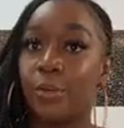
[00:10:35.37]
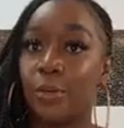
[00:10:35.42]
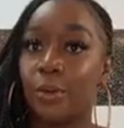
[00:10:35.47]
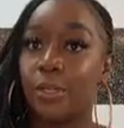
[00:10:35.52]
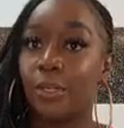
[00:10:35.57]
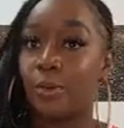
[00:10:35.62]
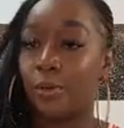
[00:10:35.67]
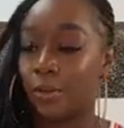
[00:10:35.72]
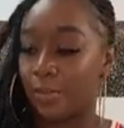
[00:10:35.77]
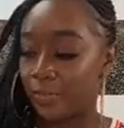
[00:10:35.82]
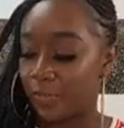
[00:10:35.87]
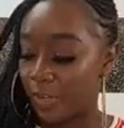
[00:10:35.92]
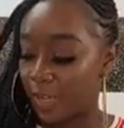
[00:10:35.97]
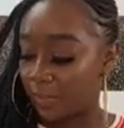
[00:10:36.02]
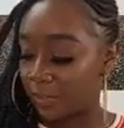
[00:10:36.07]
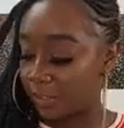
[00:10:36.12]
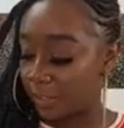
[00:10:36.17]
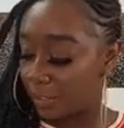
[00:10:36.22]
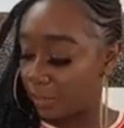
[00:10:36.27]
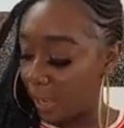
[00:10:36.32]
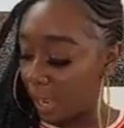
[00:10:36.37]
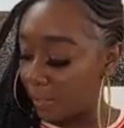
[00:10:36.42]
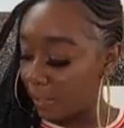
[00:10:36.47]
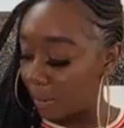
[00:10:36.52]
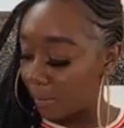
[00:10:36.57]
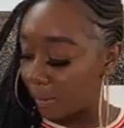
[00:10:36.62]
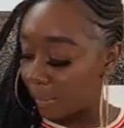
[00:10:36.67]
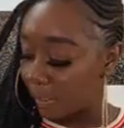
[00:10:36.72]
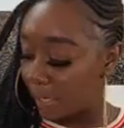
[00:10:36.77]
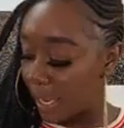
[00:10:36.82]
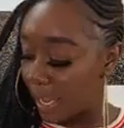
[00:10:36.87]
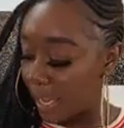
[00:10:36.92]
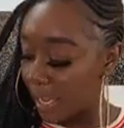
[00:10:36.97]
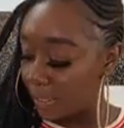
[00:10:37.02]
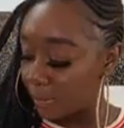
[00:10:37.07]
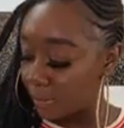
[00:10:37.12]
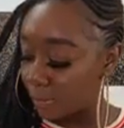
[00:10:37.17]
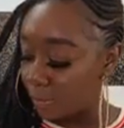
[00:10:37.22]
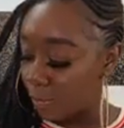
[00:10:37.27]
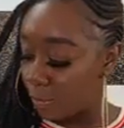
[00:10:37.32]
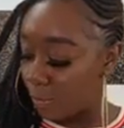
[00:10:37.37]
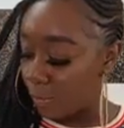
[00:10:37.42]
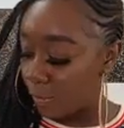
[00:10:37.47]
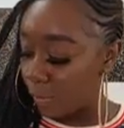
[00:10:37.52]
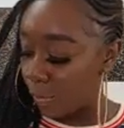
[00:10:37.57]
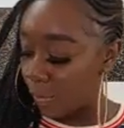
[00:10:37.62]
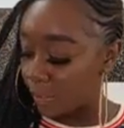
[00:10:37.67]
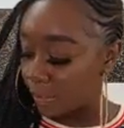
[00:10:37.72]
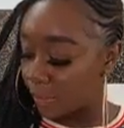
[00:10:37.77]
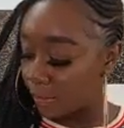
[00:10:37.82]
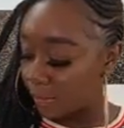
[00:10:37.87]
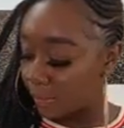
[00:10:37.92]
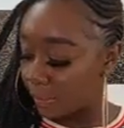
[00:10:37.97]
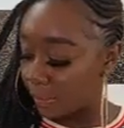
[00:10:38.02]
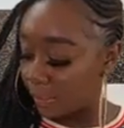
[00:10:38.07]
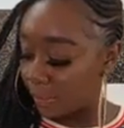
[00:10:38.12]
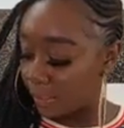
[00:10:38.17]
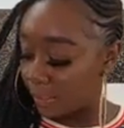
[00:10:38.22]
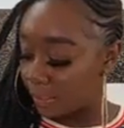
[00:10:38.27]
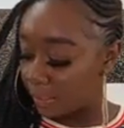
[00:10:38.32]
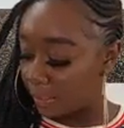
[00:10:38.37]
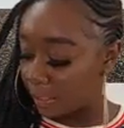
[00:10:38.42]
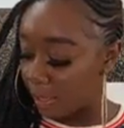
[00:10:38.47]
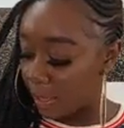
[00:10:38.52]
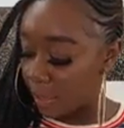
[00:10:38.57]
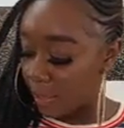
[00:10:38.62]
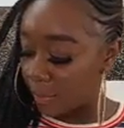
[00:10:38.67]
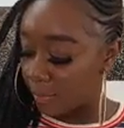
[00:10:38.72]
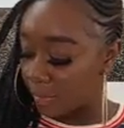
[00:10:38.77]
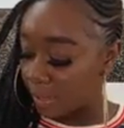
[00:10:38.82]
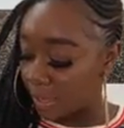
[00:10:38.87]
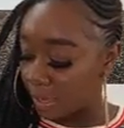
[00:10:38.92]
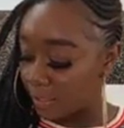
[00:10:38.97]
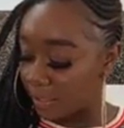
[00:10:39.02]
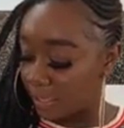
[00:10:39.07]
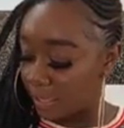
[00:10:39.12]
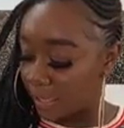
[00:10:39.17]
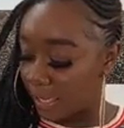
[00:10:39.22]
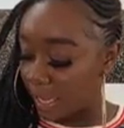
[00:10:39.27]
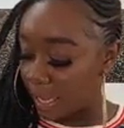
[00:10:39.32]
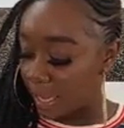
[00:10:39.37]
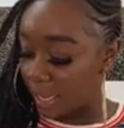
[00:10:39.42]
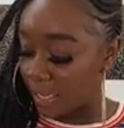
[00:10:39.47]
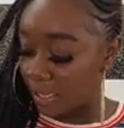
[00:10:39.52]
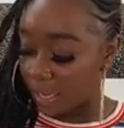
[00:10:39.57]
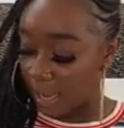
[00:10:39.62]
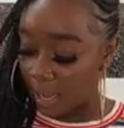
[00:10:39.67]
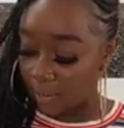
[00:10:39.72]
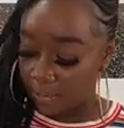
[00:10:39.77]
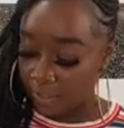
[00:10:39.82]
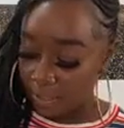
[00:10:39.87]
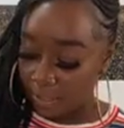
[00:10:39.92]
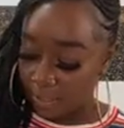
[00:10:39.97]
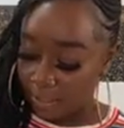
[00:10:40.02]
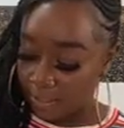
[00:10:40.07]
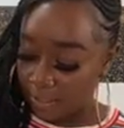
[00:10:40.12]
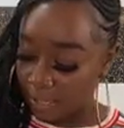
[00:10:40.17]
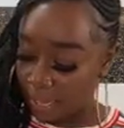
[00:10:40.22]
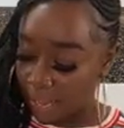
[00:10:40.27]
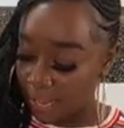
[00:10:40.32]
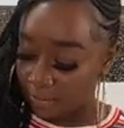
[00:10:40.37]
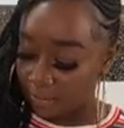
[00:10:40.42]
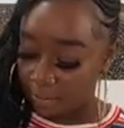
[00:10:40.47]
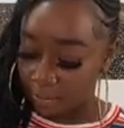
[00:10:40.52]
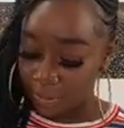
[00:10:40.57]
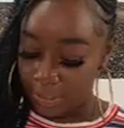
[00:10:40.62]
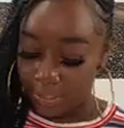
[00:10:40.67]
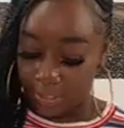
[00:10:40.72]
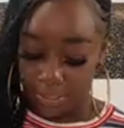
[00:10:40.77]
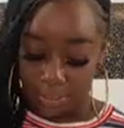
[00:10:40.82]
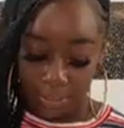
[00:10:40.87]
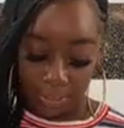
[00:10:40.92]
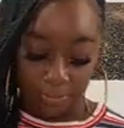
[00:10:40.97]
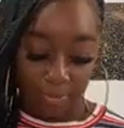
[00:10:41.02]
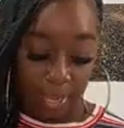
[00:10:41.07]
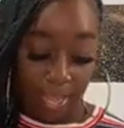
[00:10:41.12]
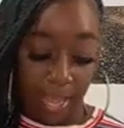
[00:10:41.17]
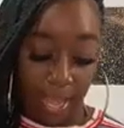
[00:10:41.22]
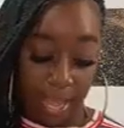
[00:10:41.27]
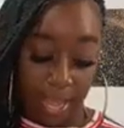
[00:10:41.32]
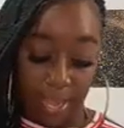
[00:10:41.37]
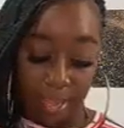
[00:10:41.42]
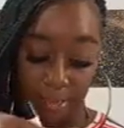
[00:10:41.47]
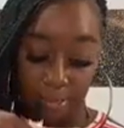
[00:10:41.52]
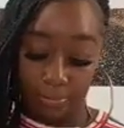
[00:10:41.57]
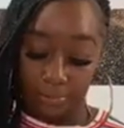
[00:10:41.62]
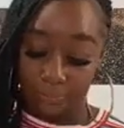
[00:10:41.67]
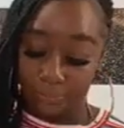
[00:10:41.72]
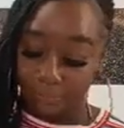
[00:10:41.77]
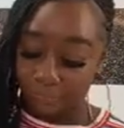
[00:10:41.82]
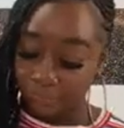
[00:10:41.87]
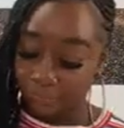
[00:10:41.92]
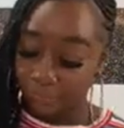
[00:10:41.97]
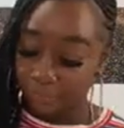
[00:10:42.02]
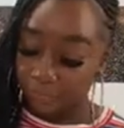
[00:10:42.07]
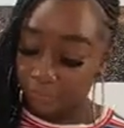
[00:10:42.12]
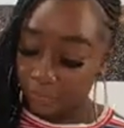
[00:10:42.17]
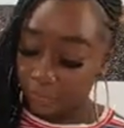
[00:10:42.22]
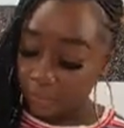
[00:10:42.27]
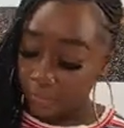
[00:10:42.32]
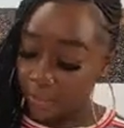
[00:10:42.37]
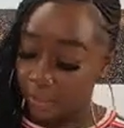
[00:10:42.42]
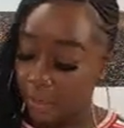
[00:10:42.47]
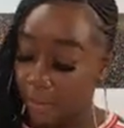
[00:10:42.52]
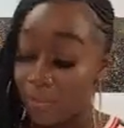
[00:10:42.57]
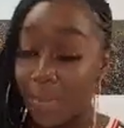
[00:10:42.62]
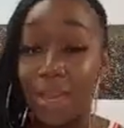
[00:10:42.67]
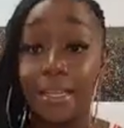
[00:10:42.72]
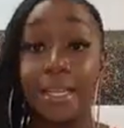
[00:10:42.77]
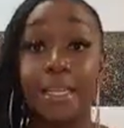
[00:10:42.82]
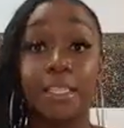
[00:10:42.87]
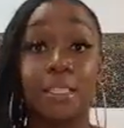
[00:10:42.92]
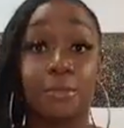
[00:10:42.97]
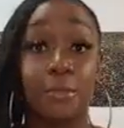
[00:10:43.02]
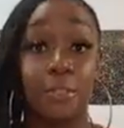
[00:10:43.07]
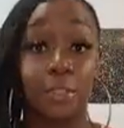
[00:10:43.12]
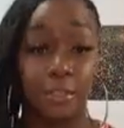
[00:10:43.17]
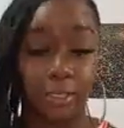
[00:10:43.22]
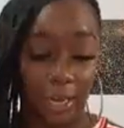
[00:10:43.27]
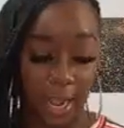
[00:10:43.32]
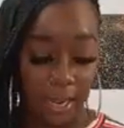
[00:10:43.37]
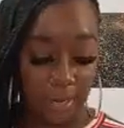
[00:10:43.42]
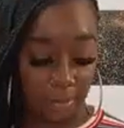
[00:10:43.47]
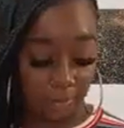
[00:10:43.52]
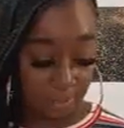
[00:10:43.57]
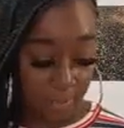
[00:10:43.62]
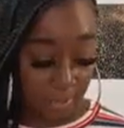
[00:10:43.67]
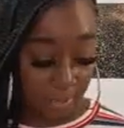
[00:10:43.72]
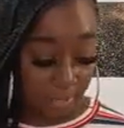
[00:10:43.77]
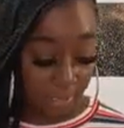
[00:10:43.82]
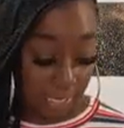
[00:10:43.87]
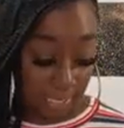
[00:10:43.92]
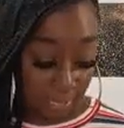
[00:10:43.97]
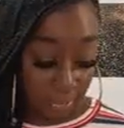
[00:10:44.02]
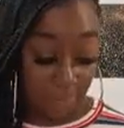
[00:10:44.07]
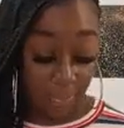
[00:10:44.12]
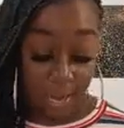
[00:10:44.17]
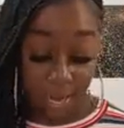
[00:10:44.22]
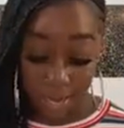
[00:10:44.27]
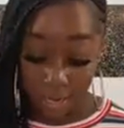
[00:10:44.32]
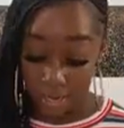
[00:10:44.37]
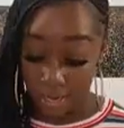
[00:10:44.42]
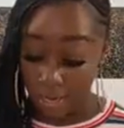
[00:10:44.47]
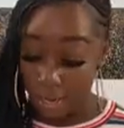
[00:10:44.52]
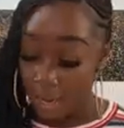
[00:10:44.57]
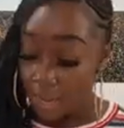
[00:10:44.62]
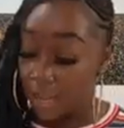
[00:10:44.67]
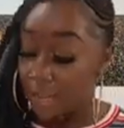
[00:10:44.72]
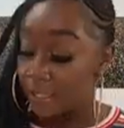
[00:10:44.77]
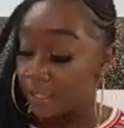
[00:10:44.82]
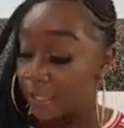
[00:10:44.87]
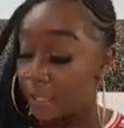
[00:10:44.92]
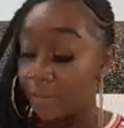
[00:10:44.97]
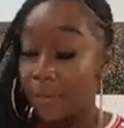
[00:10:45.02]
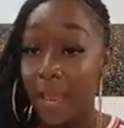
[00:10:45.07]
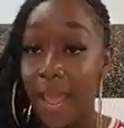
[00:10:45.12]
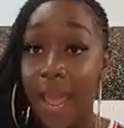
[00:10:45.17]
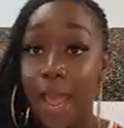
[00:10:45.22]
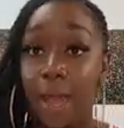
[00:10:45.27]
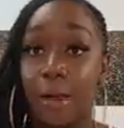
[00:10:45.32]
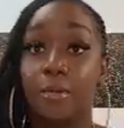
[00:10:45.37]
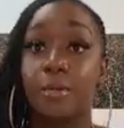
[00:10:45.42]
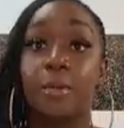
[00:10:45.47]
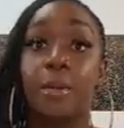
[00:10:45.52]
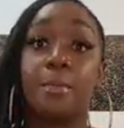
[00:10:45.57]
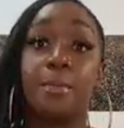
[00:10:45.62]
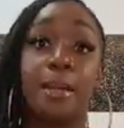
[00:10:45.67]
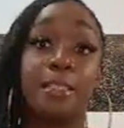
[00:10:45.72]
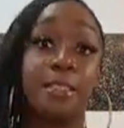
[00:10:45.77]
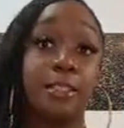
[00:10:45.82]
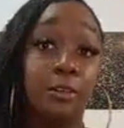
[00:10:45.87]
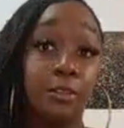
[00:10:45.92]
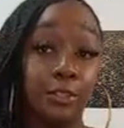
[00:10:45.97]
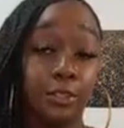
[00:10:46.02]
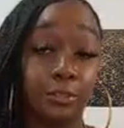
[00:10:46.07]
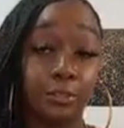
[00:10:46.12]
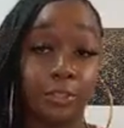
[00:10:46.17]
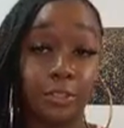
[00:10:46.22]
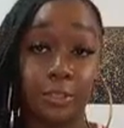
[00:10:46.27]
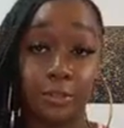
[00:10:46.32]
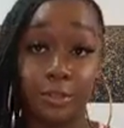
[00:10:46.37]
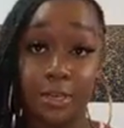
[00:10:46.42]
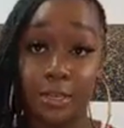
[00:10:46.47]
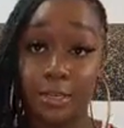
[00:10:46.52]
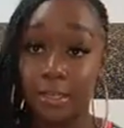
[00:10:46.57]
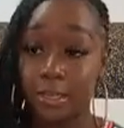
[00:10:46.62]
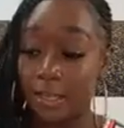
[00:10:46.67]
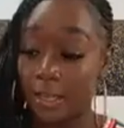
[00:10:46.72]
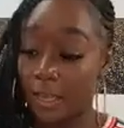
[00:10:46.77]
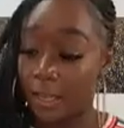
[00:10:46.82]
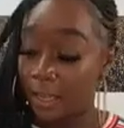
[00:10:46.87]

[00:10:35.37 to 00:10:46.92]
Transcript: on and on forever. So I know I'm going to add 2 more 3s because again, I'm looking to have 3 digits behind my decimal so that I can compare. So now, remember I told you the trick.